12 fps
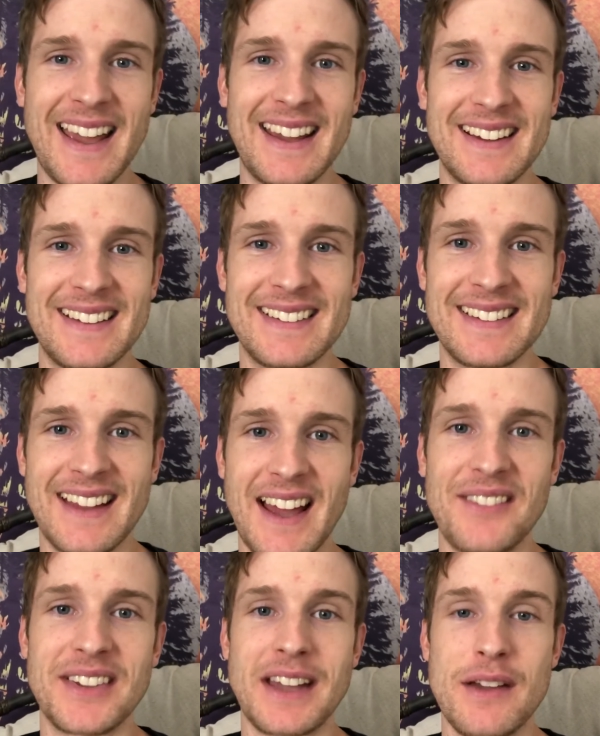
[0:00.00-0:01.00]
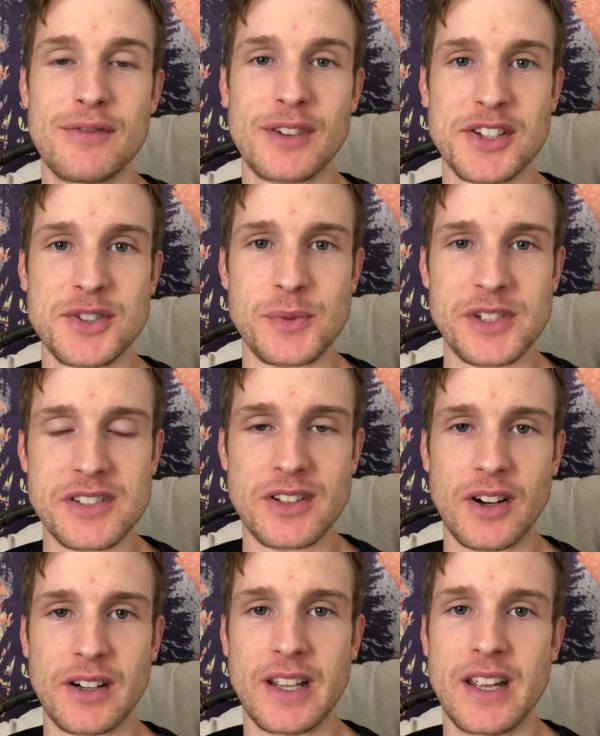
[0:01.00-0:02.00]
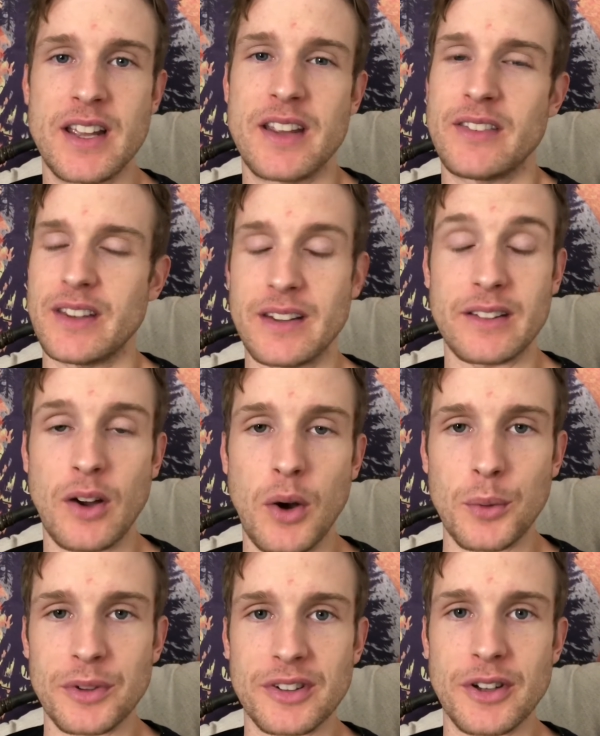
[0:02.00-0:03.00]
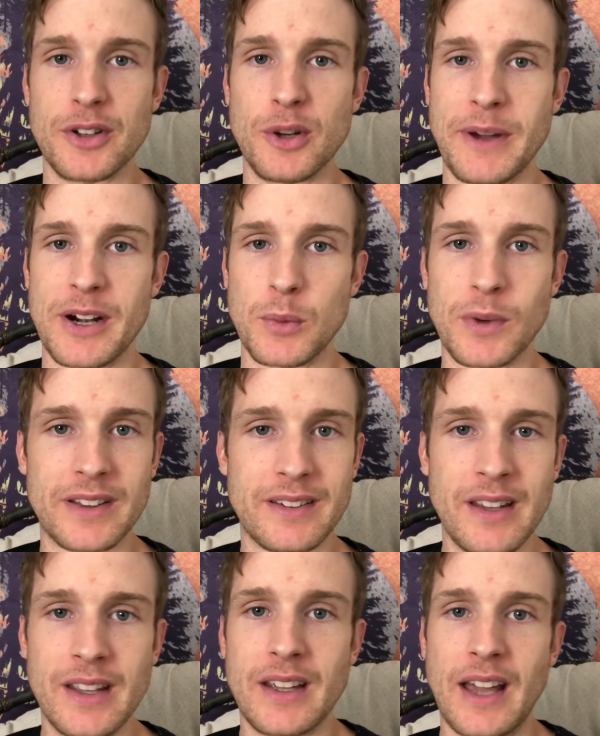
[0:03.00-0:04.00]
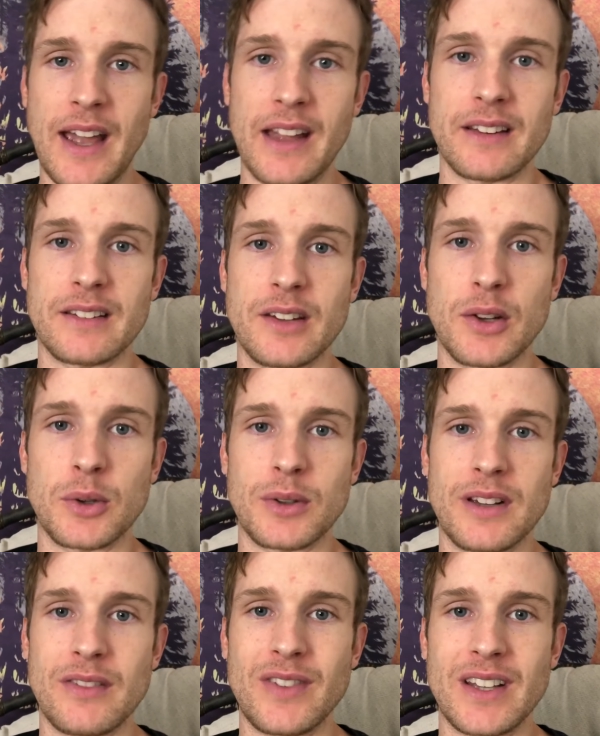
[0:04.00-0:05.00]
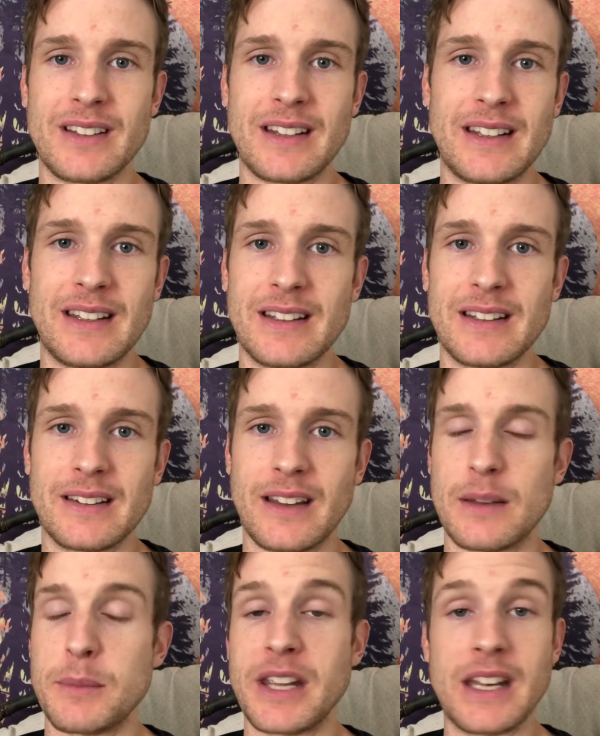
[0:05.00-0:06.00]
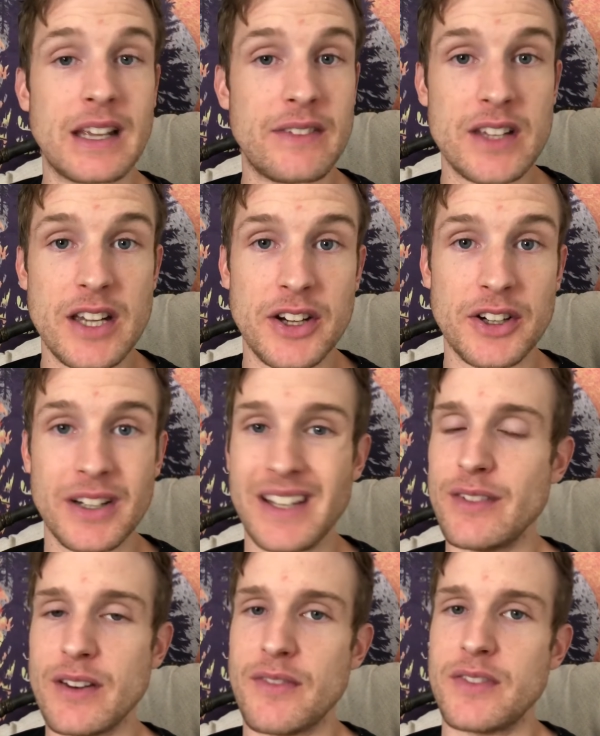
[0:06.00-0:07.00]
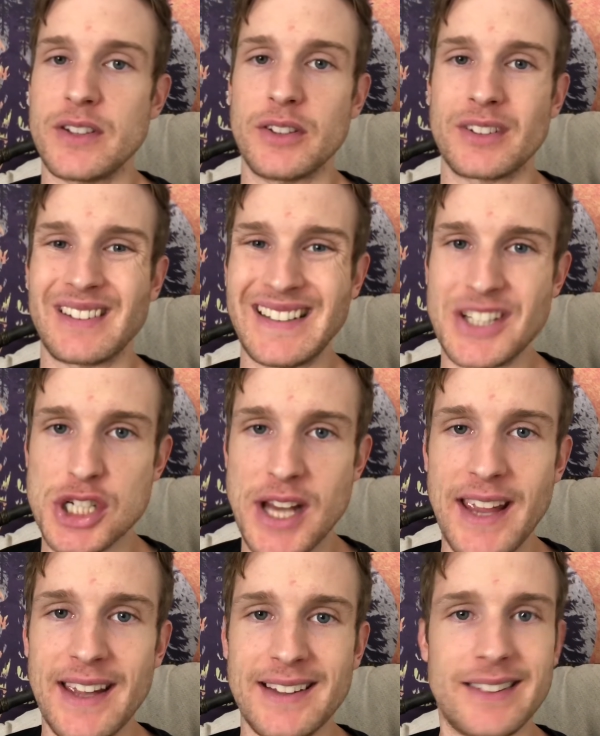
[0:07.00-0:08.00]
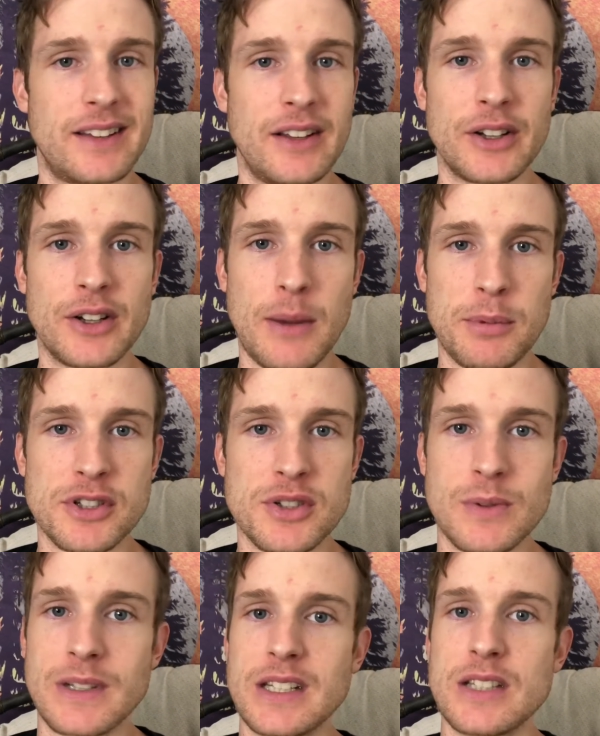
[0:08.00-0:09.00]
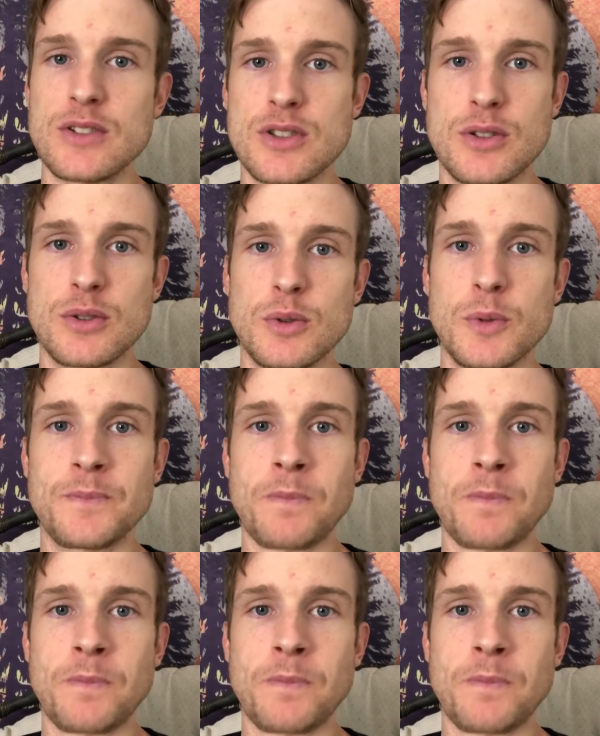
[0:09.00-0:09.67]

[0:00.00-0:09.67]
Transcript: and having a fresh restart. I think that's always good no matter what. And so if it is at the beginning of the year, even if it feels cliche, it's still a good opportunity to